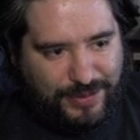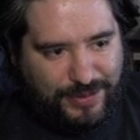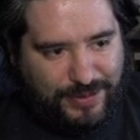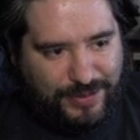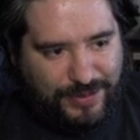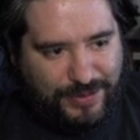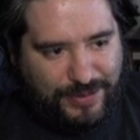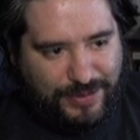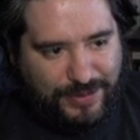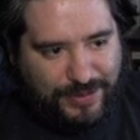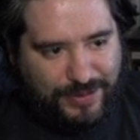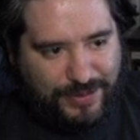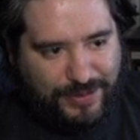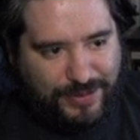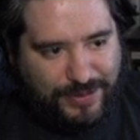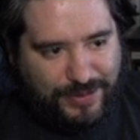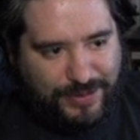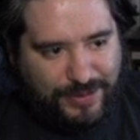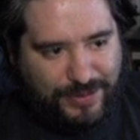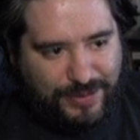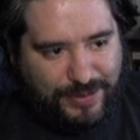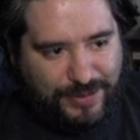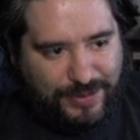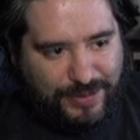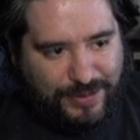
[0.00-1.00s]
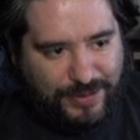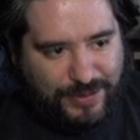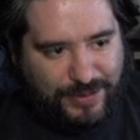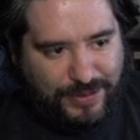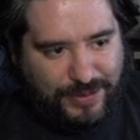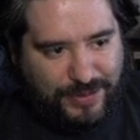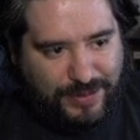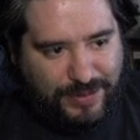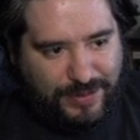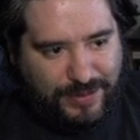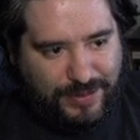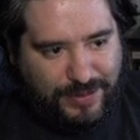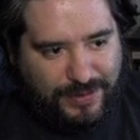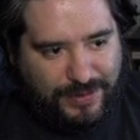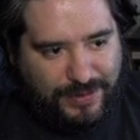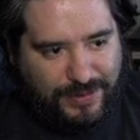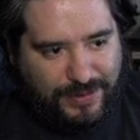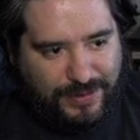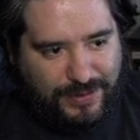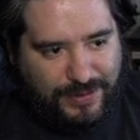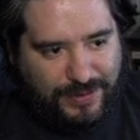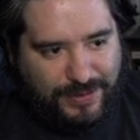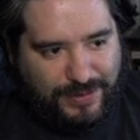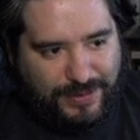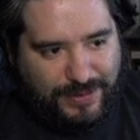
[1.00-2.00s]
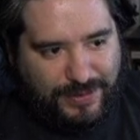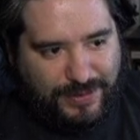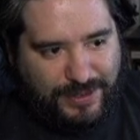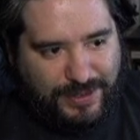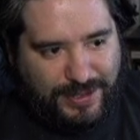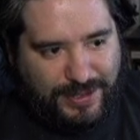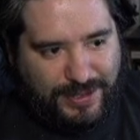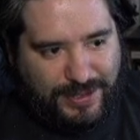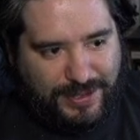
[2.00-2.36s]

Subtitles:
Nobody speaks.